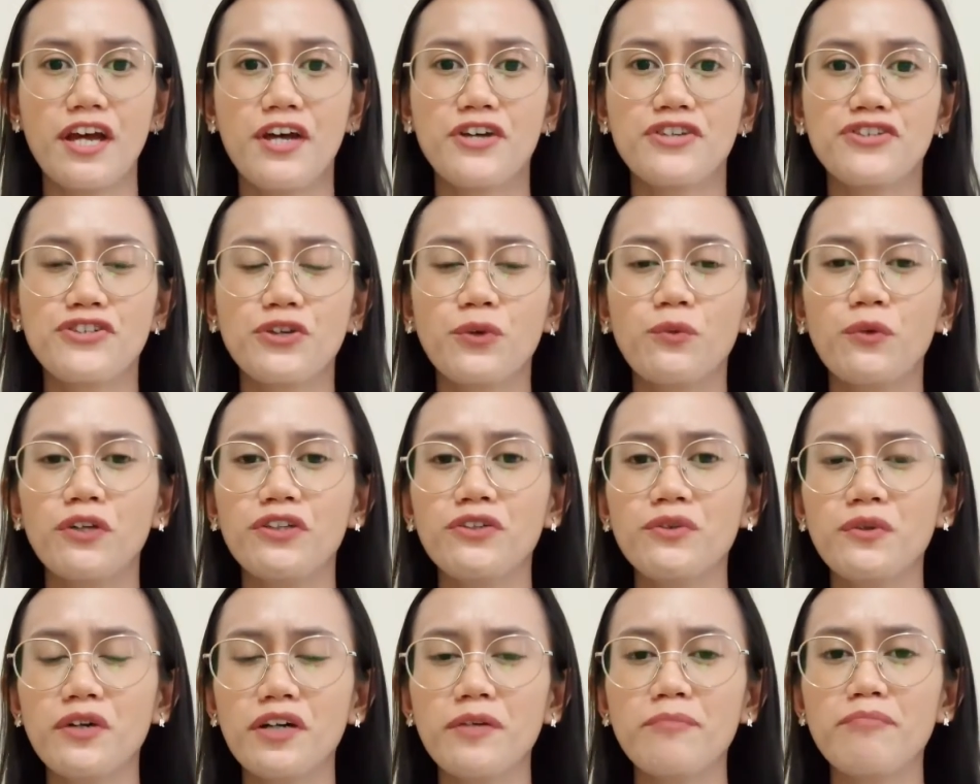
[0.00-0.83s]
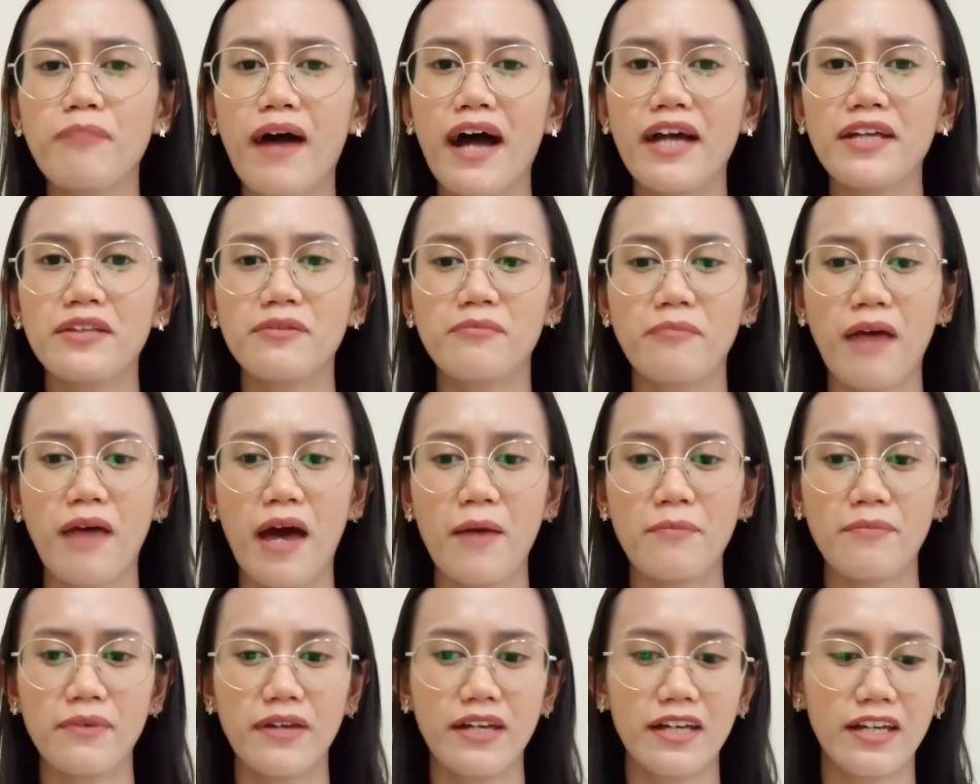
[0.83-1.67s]
So when you are mind
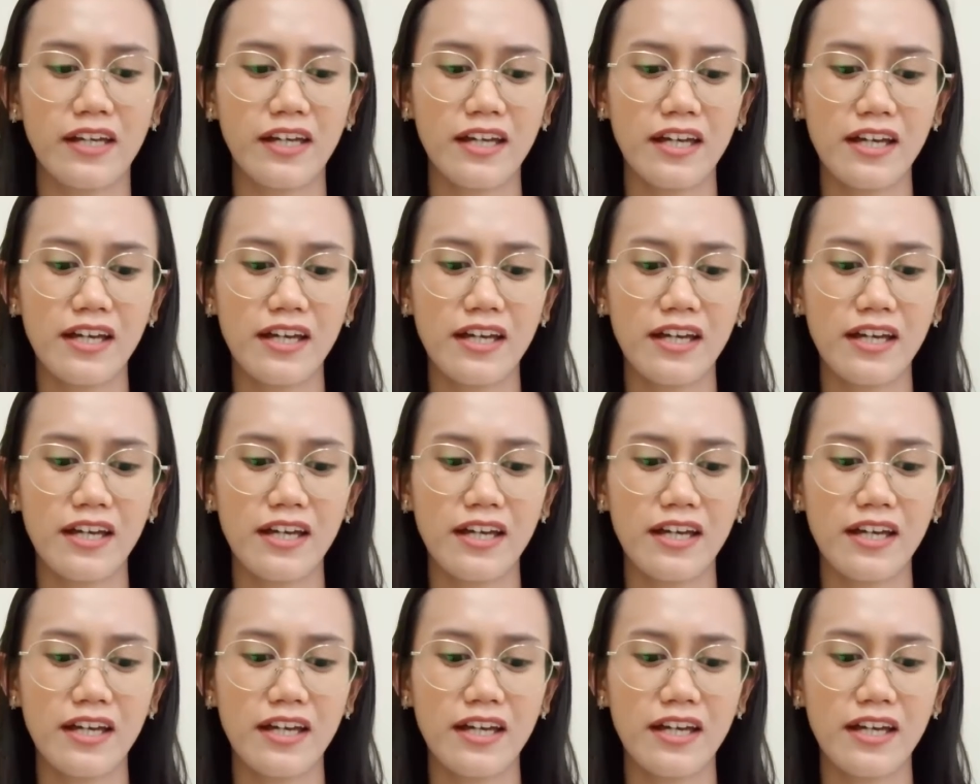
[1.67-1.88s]
mapping,